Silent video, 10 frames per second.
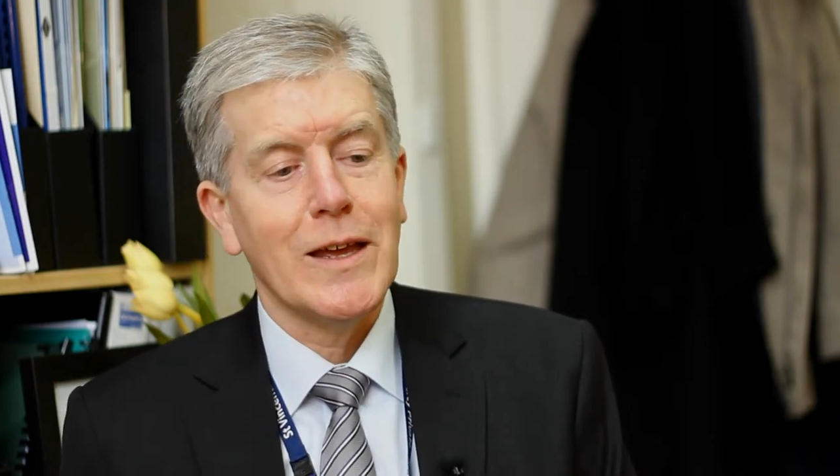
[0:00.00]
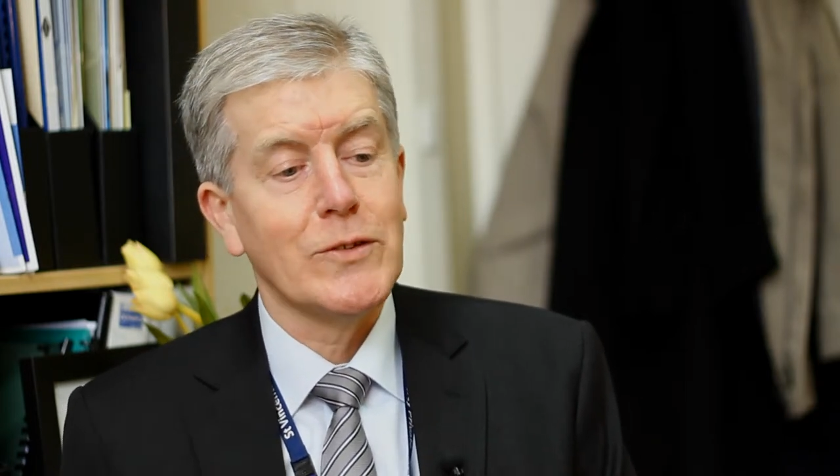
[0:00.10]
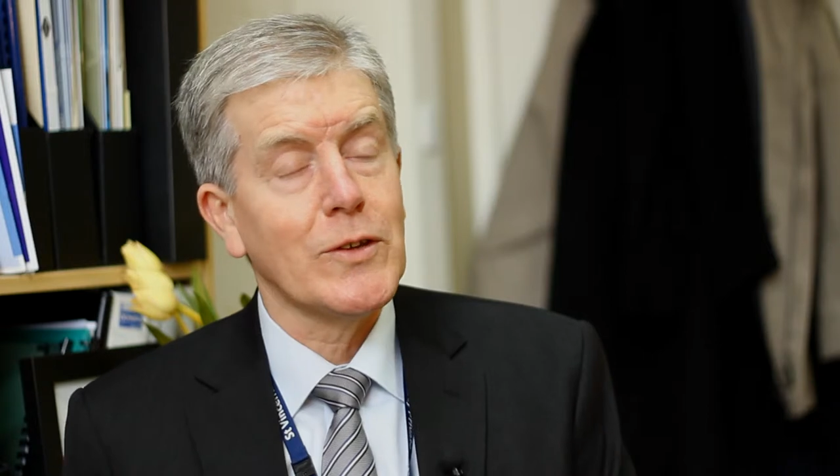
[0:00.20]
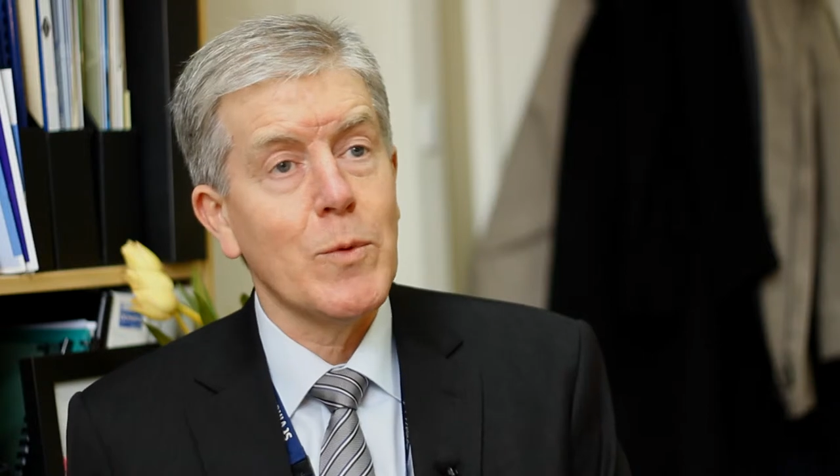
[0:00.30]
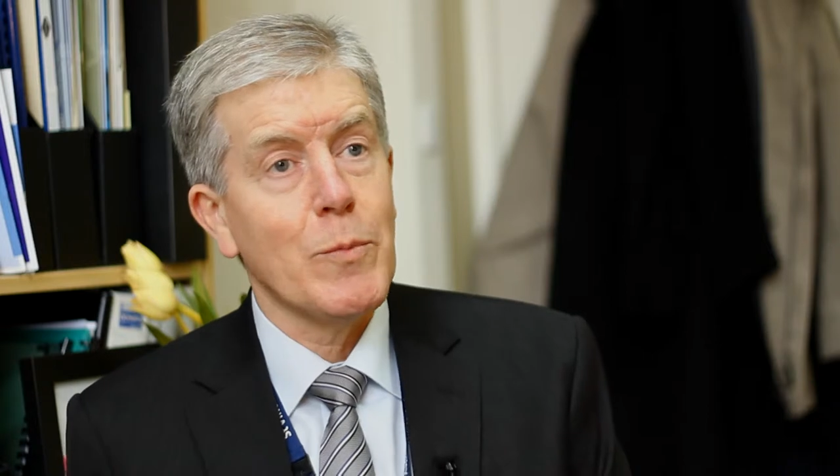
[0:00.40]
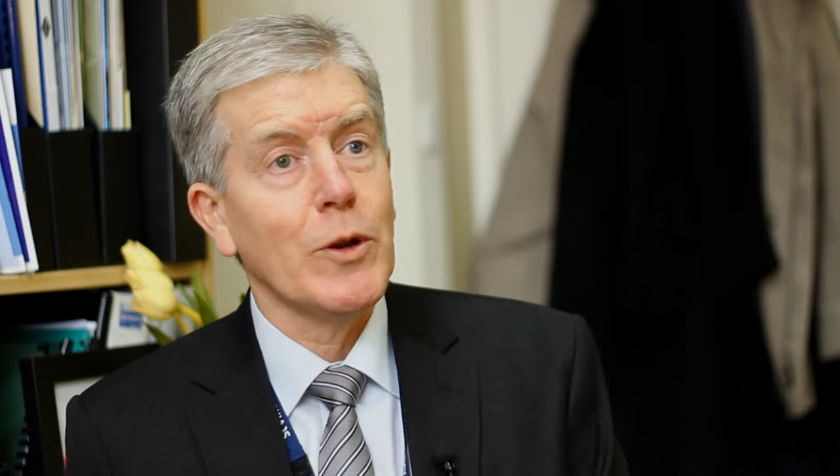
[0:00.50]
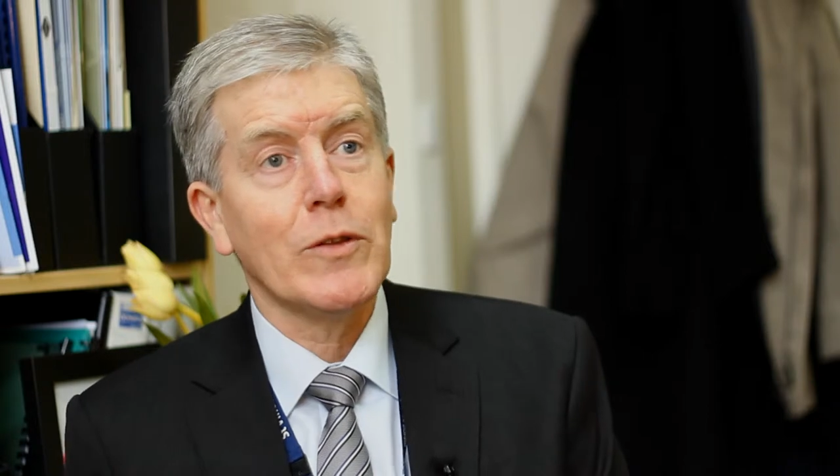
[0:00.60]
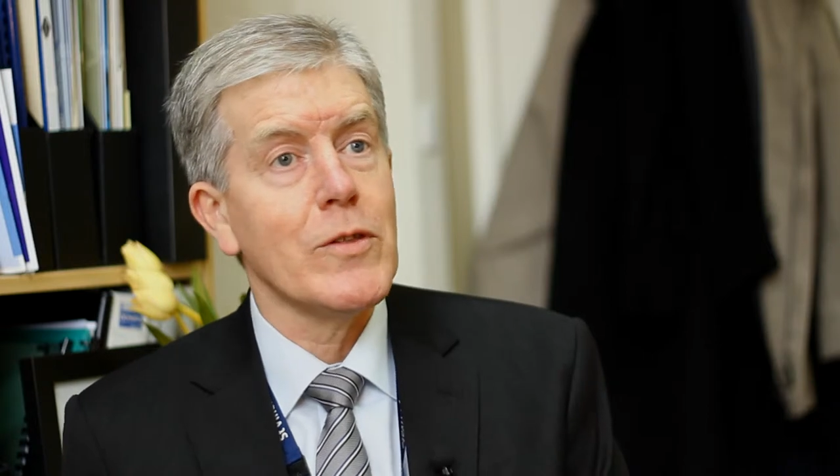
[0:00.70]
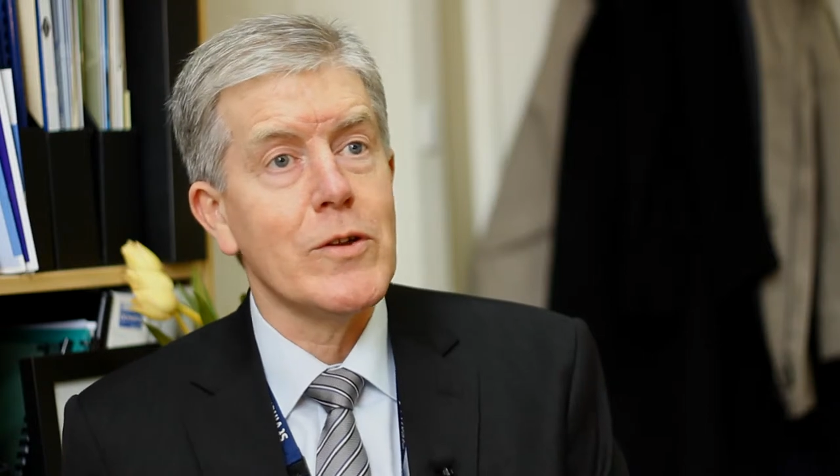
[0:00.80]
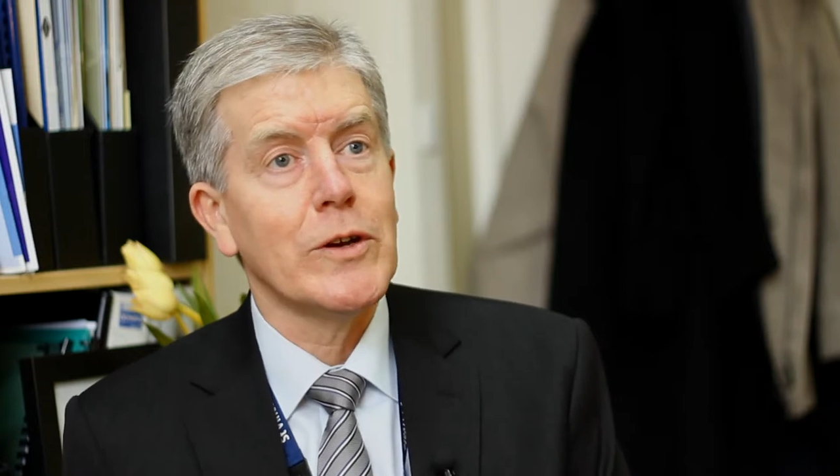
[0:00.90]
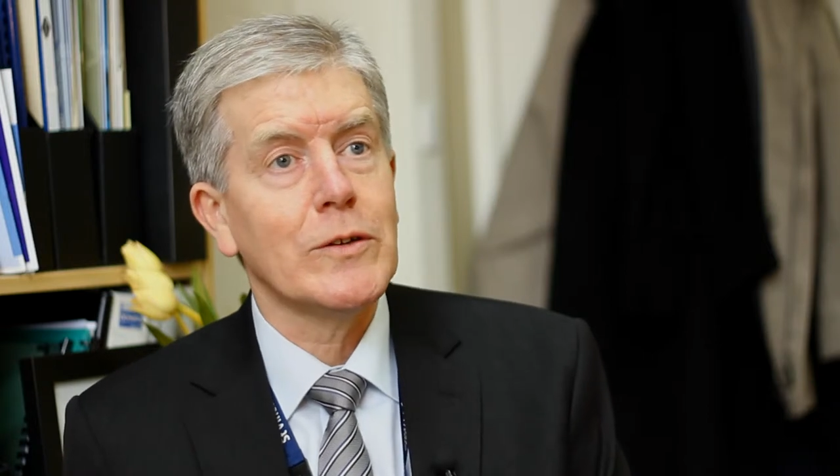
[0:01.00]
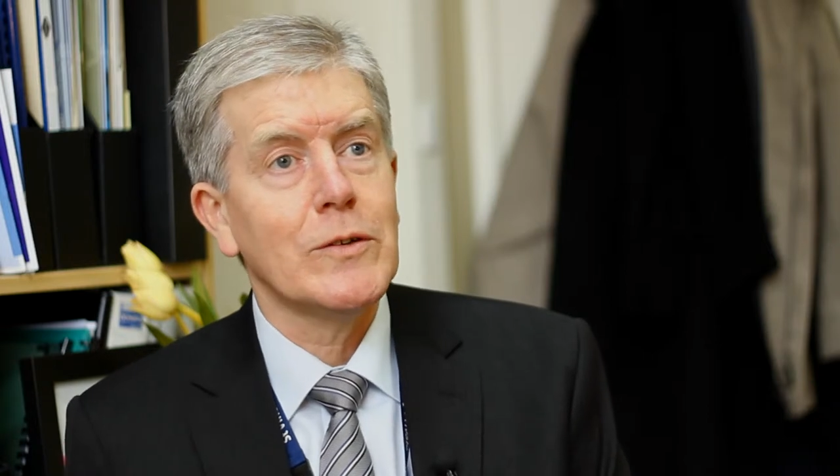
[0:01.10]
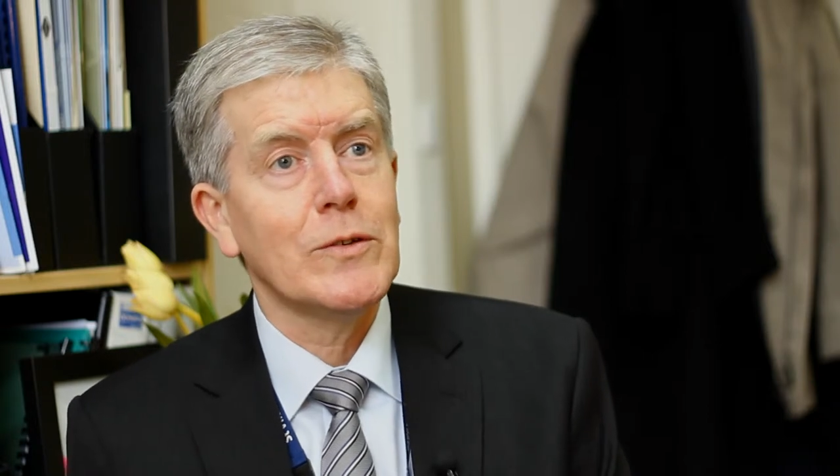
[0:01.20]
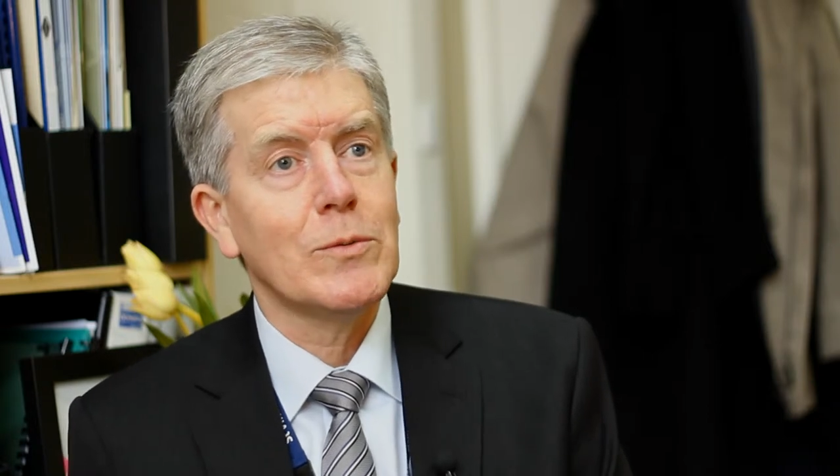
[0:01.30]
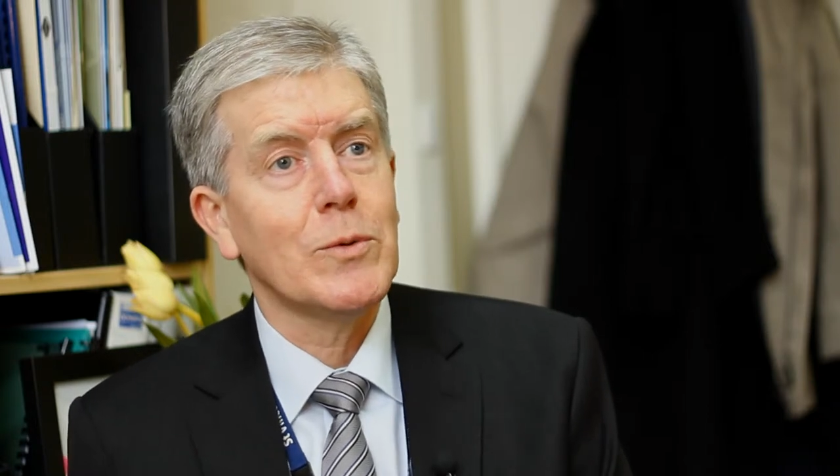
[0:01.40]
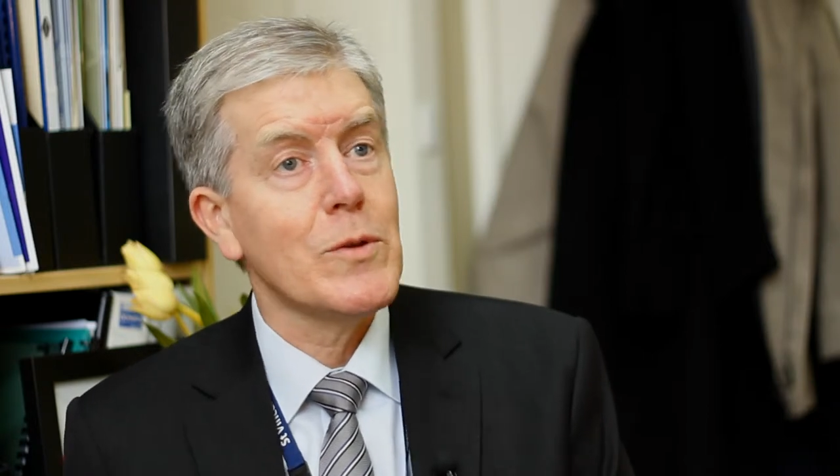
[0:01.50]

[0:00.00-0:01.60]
and so we put it to the doctors,